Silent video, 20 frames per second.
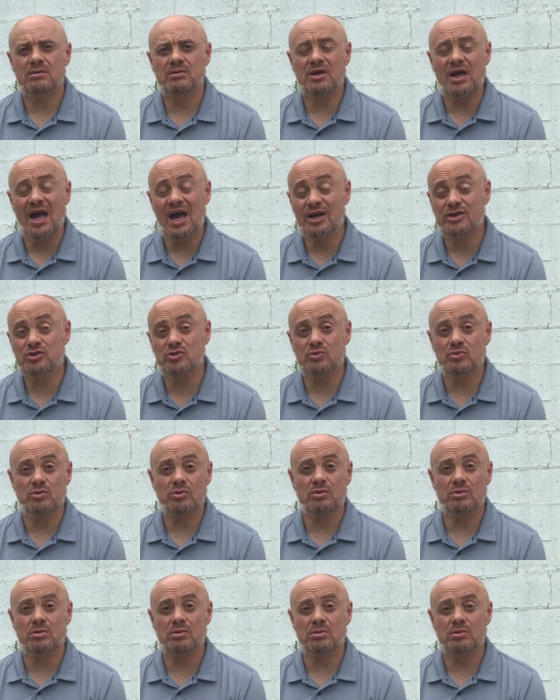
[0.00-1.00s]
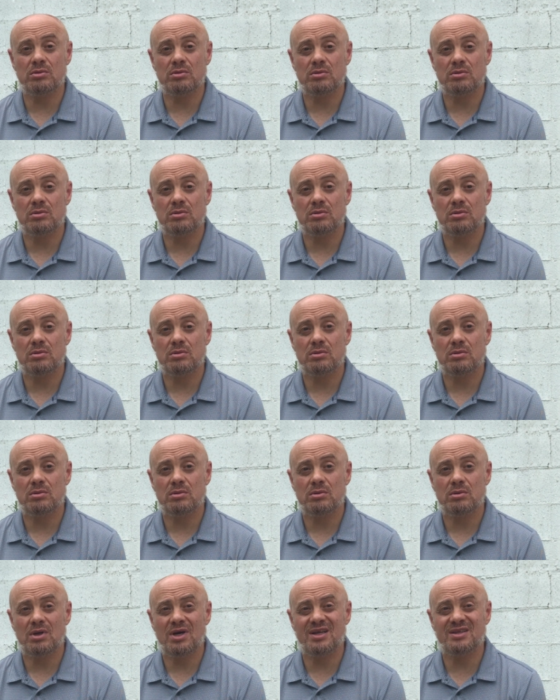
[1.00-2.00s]
the actual
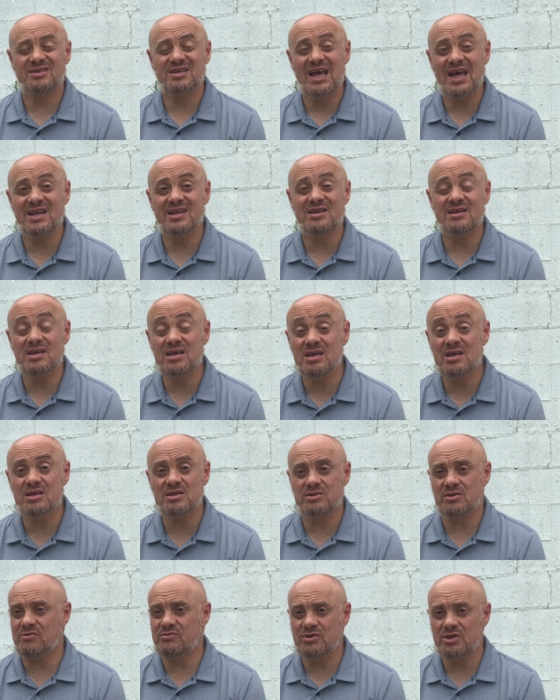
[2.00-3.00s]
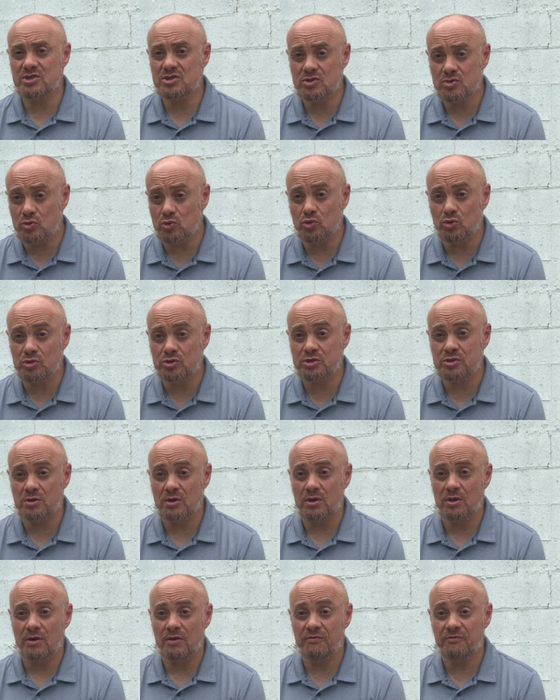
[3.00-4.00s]
attendees of these
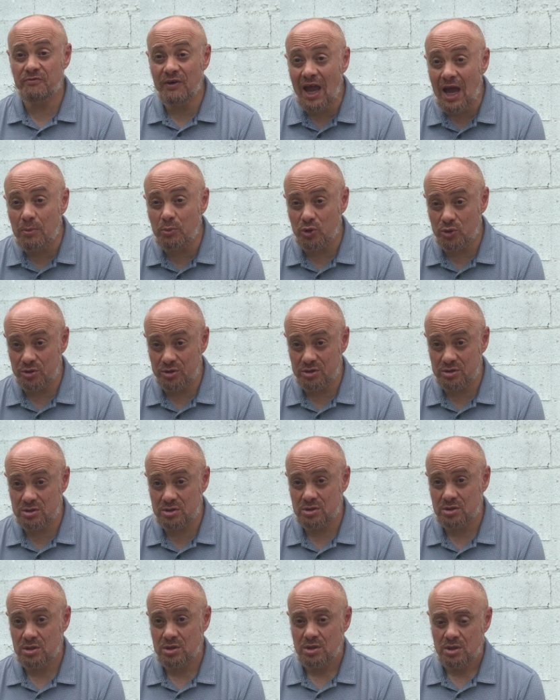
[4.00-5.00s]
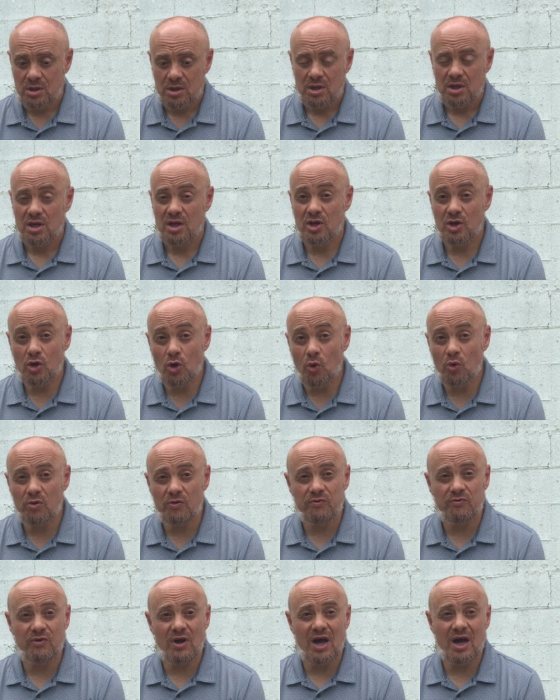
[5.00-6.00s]
schools' families
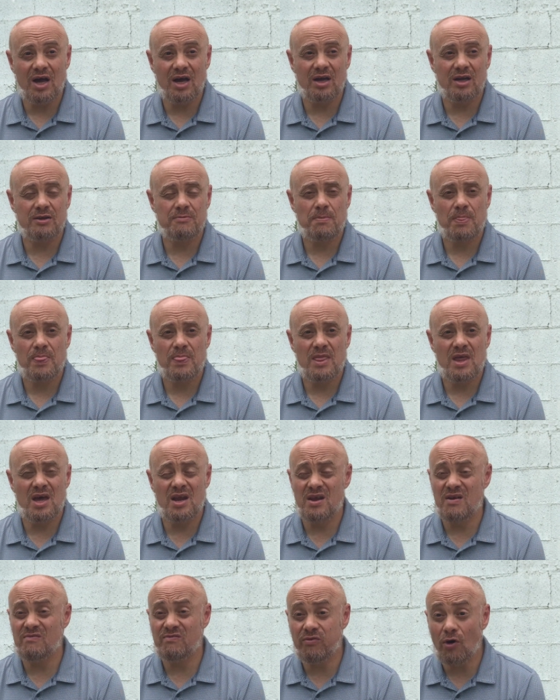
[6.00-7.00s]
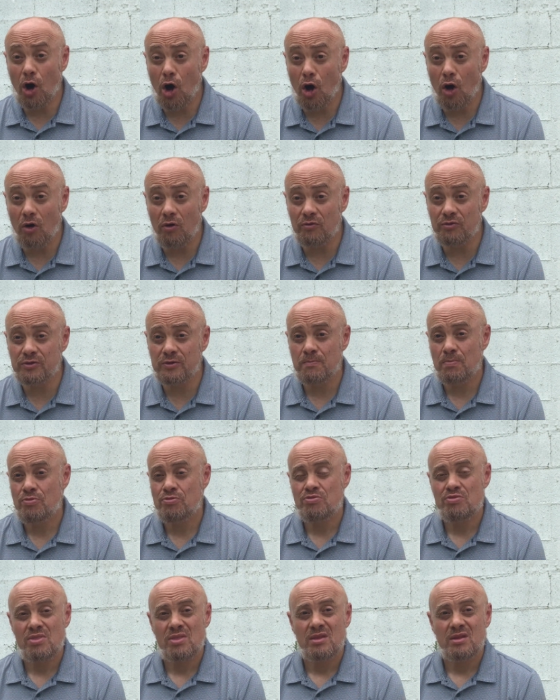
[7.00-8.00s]
notified and involved,
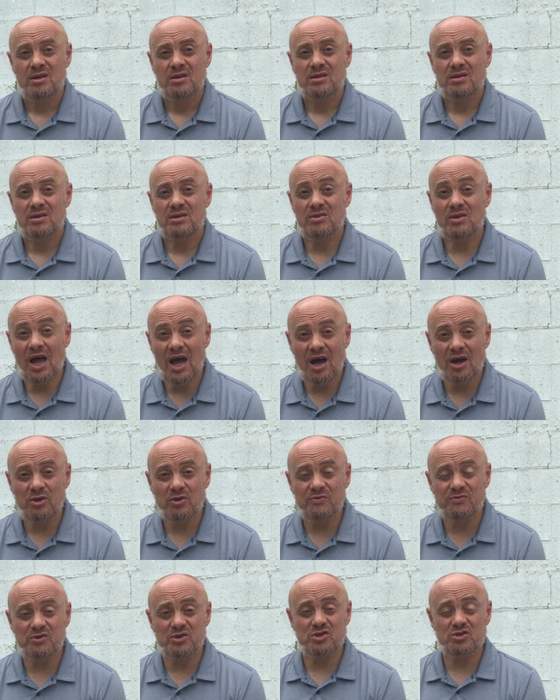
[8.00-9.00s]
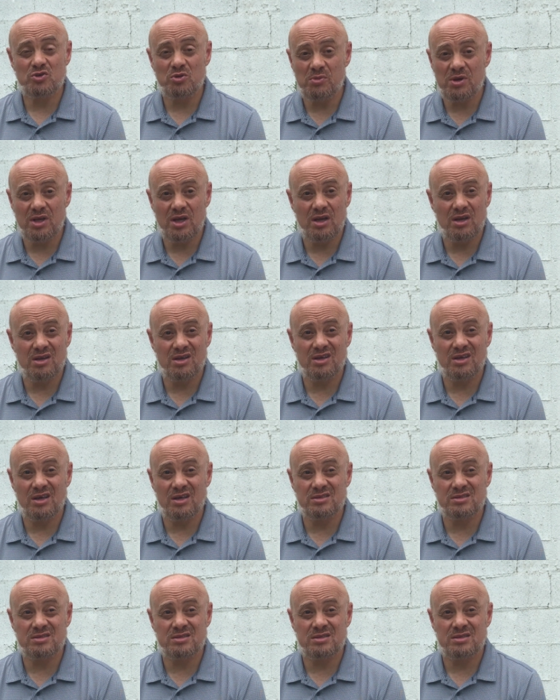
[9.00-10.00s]
now you've discriminated
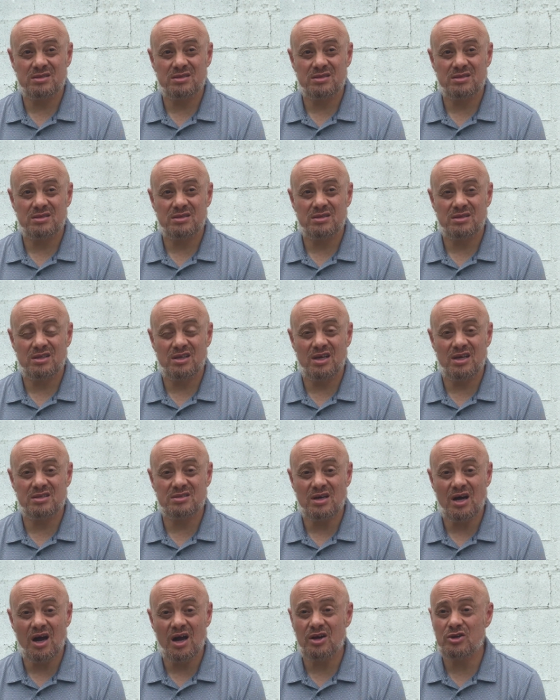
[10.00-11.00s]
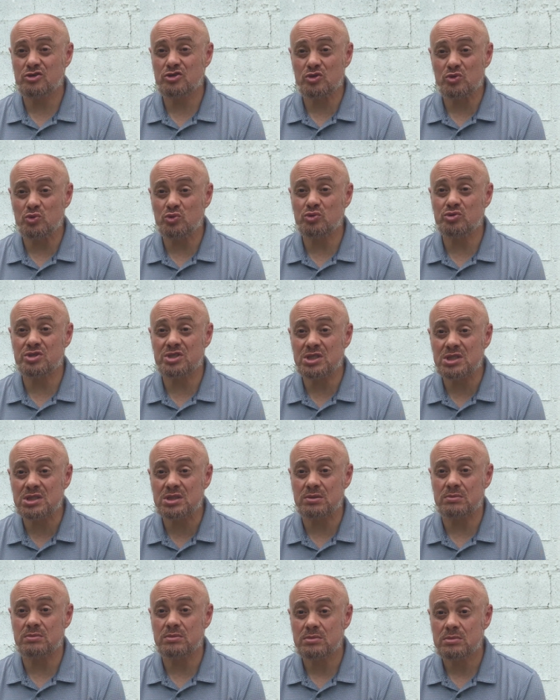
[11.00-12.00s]
against the entire school
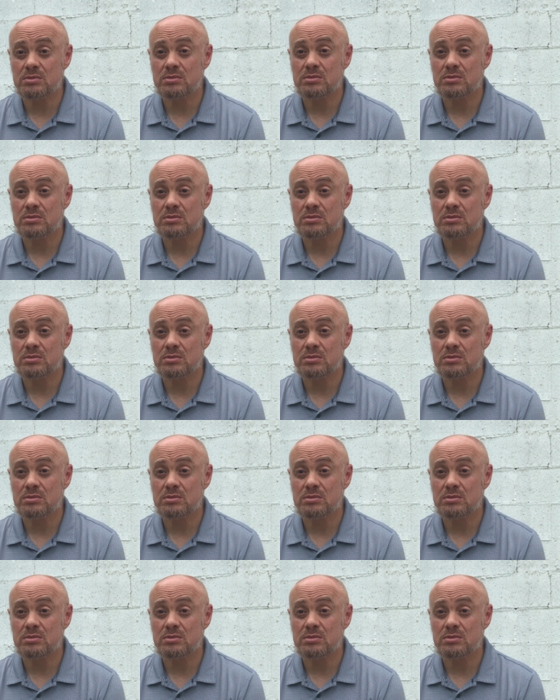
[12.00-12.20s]
system.